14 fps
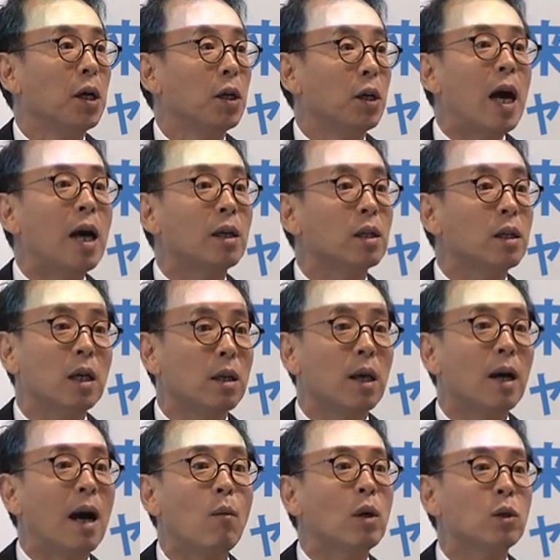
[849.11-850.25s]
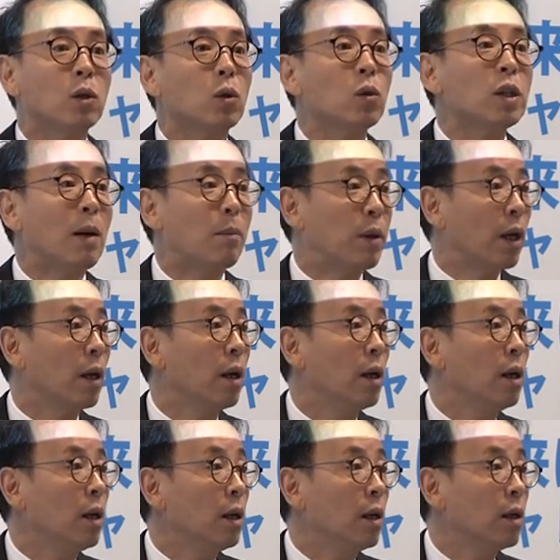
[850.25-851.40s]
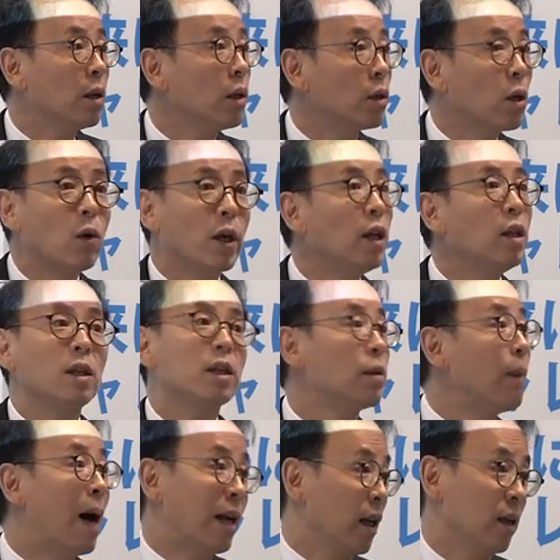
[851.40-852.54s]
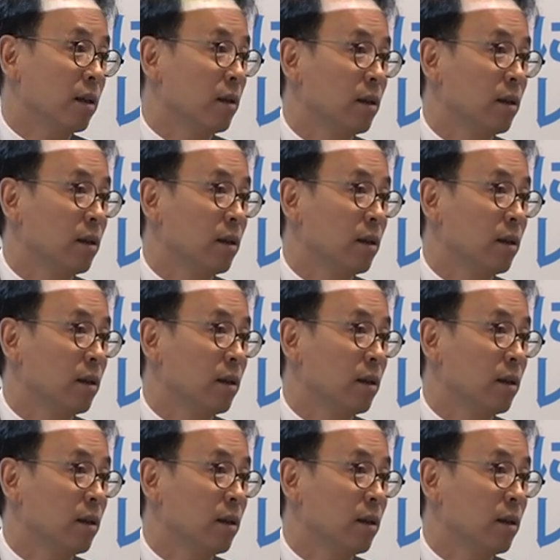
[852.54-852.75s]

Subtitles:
Yeah, the guy wants to do something. So he needs money.